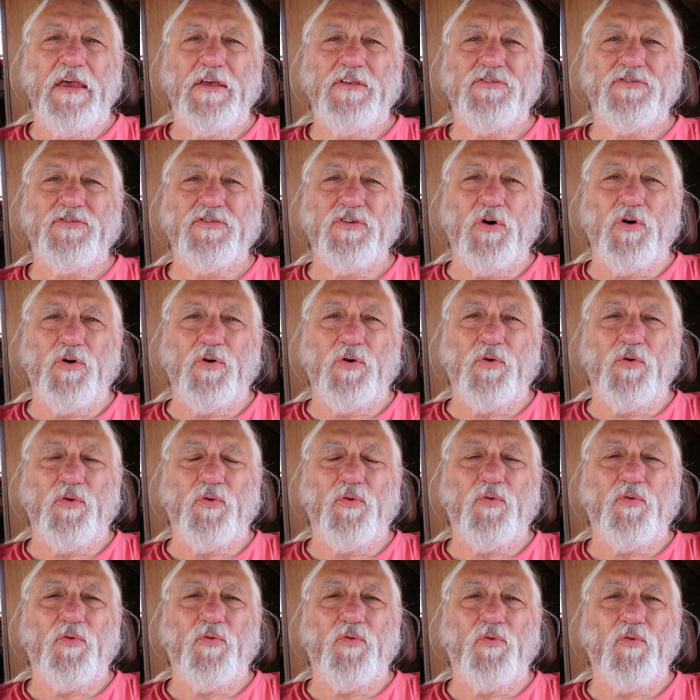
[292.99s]

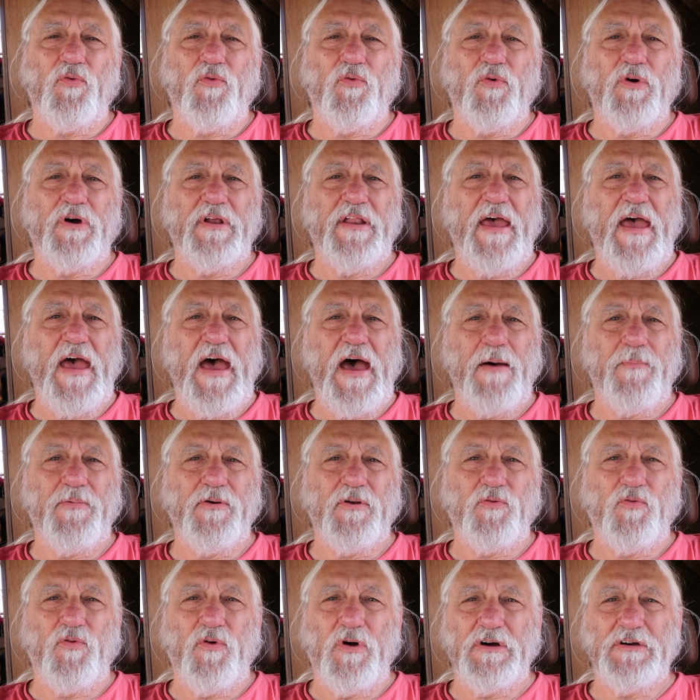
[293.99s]
So what
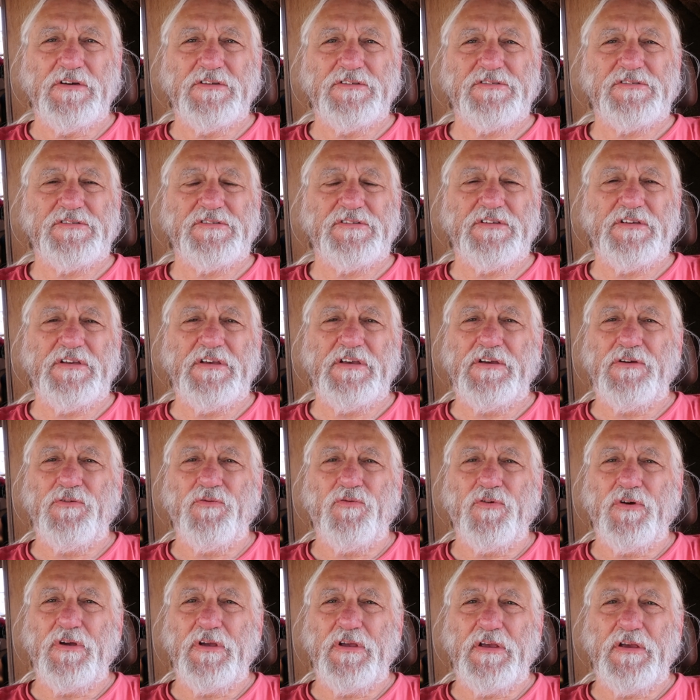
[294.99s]
happened was
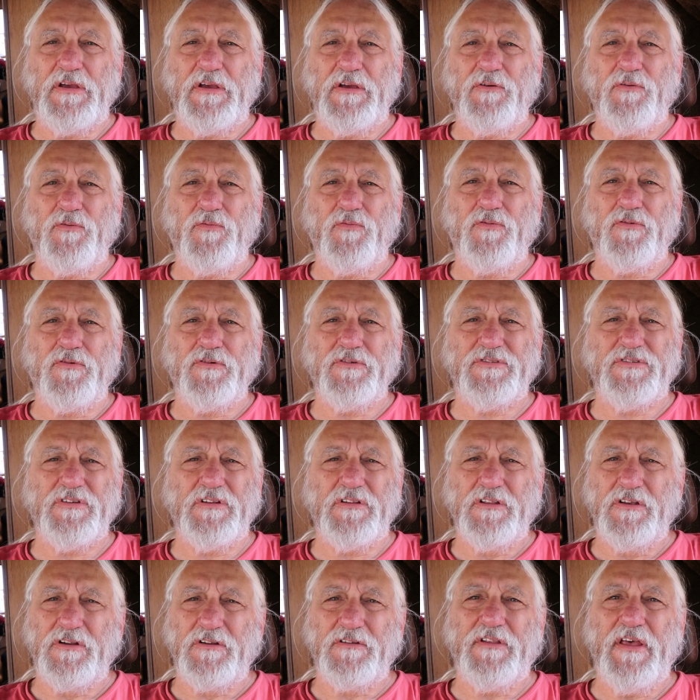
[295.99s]
it was a
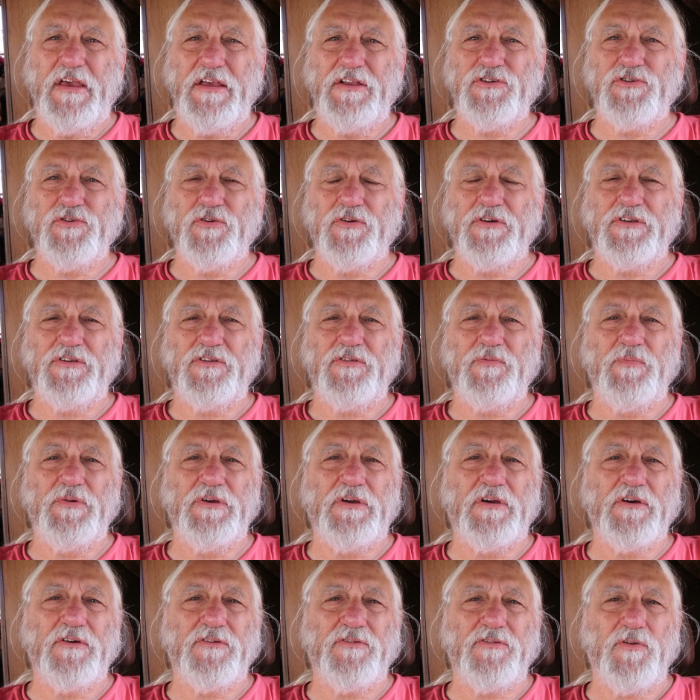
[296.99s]
little dangerous
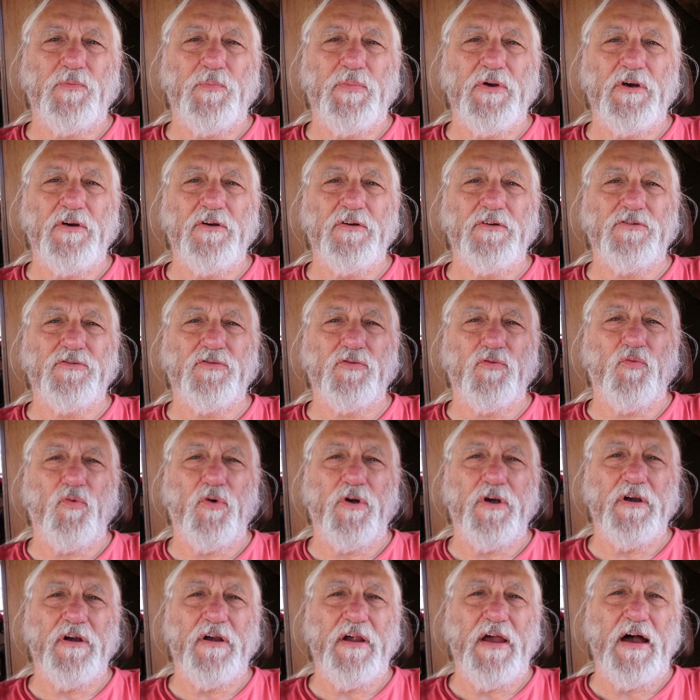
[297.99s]
because the bearings would
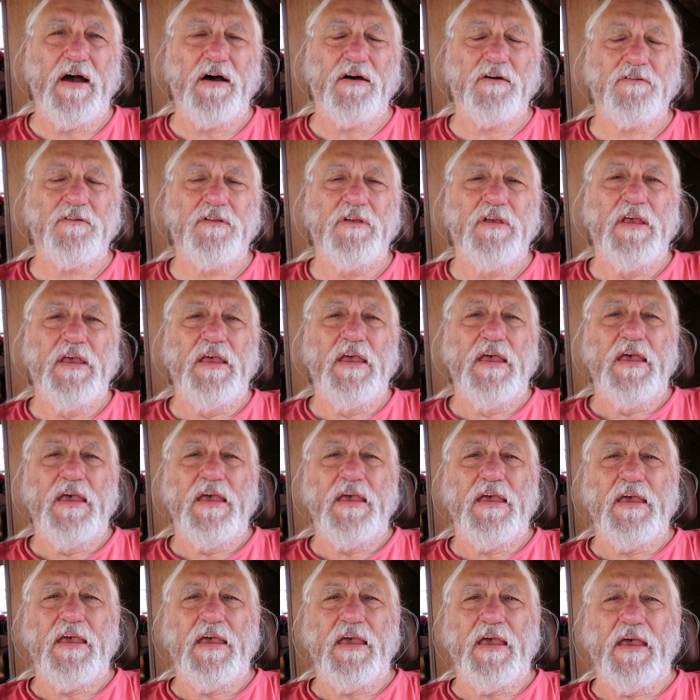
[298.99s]
wear out
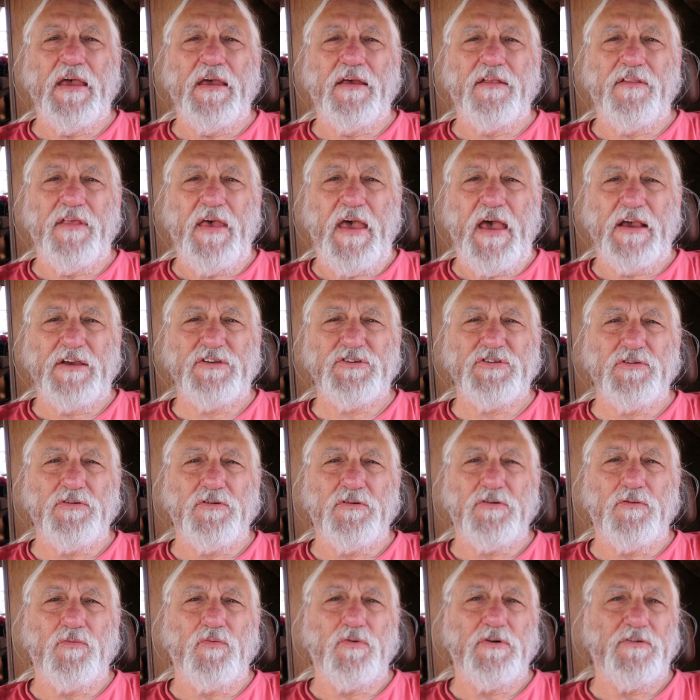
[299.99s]
and the
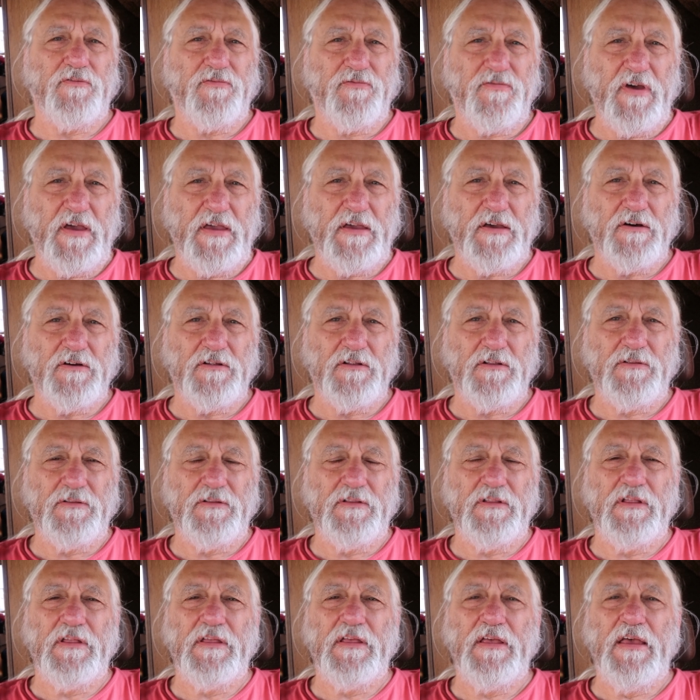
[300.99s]
axle would fail.
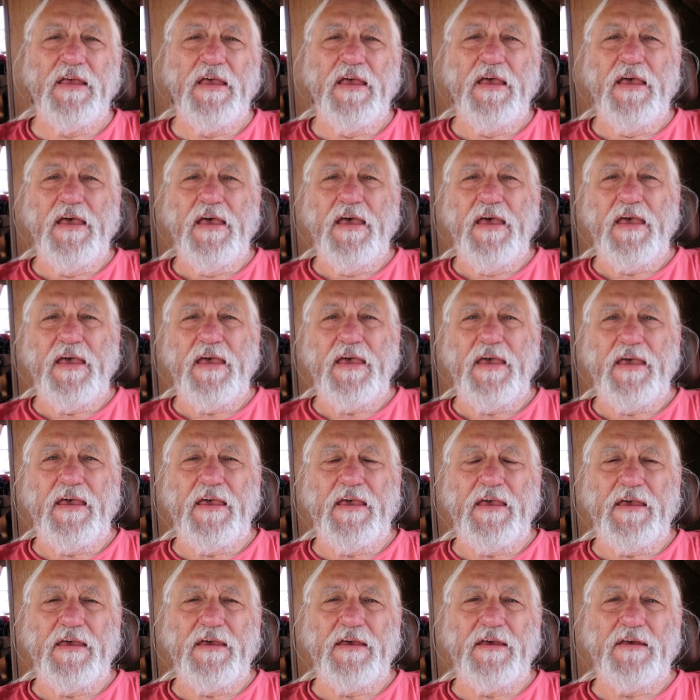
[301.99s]

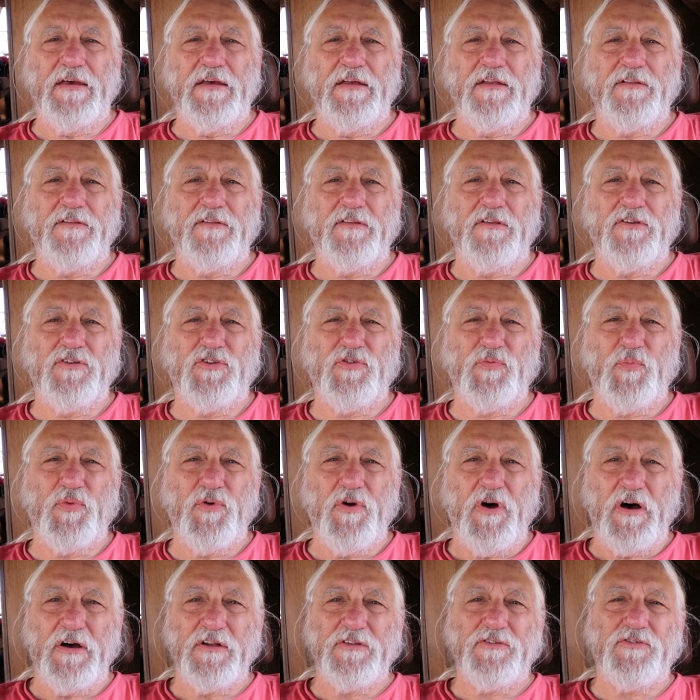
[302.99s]
And this
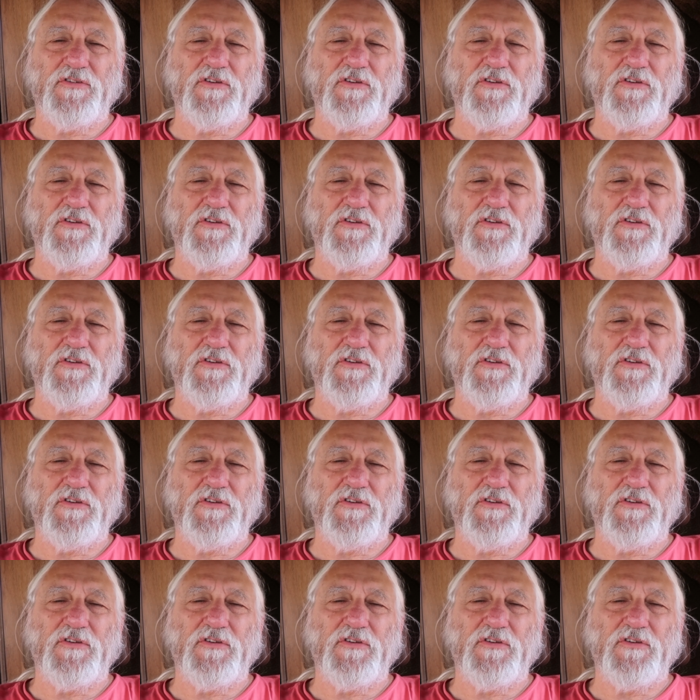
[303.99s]
brought